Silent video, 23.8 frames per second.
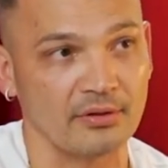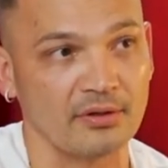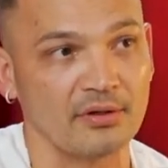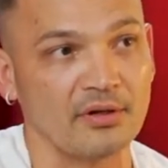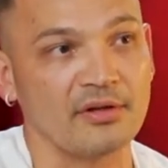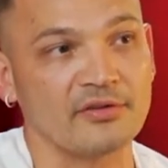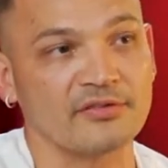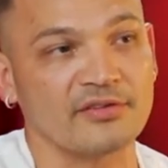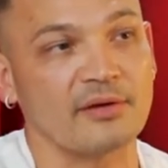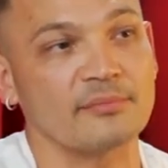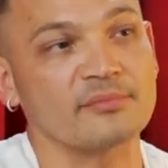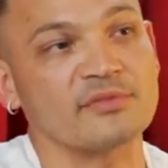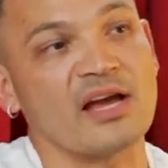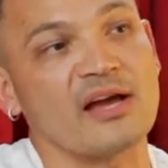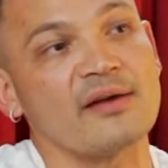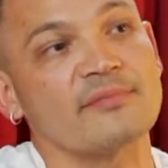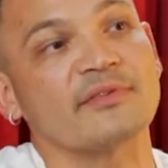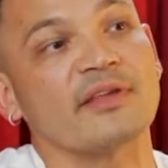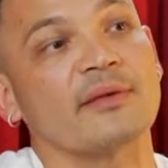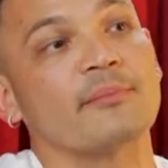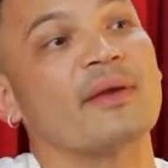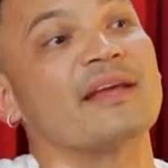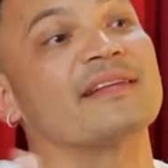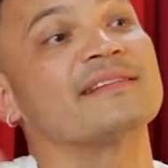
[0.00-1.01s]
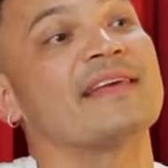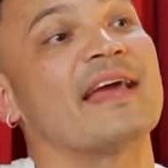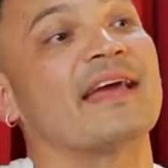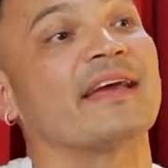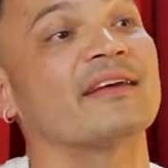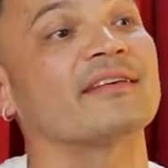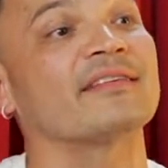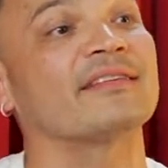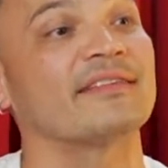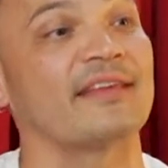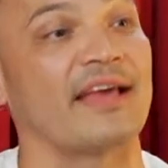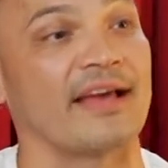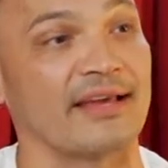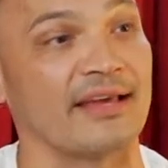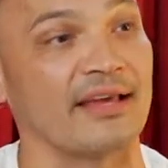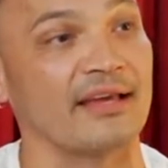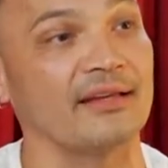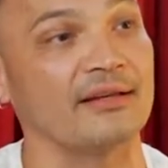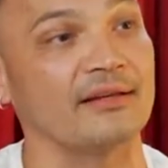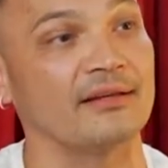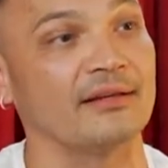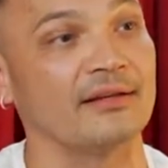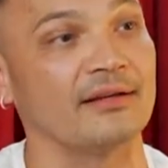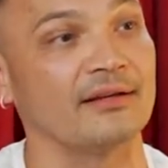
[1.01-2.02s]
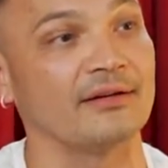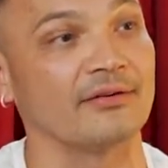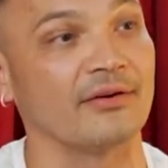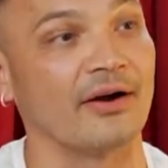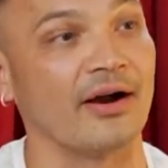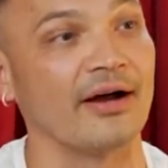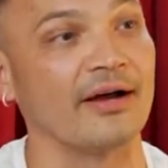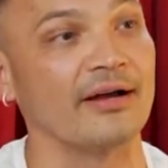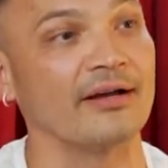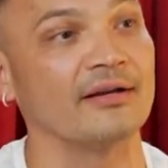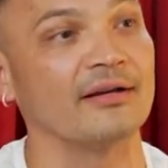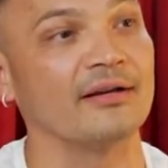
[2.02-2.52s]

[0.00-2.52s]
Yeah. Sometimes it may take a second, right?